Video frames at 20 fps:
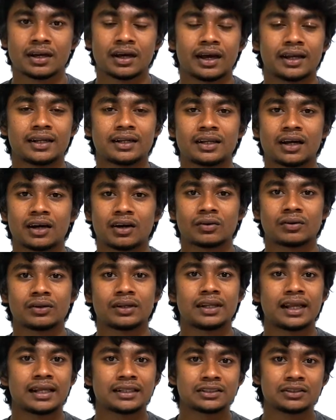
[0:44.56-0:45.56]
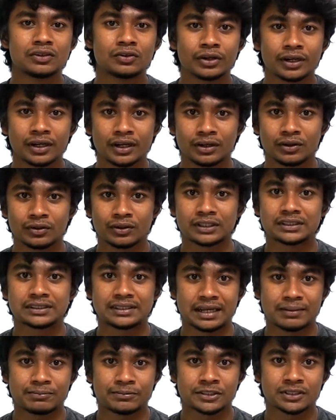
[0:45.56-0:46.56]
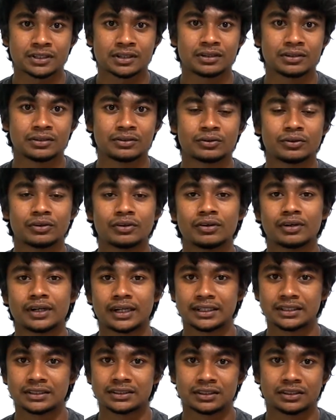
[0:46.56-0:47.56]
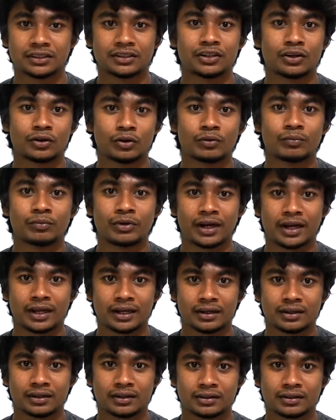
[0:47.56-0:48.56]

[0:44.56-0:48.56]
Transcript: And now let's look into the steps to register your own brand.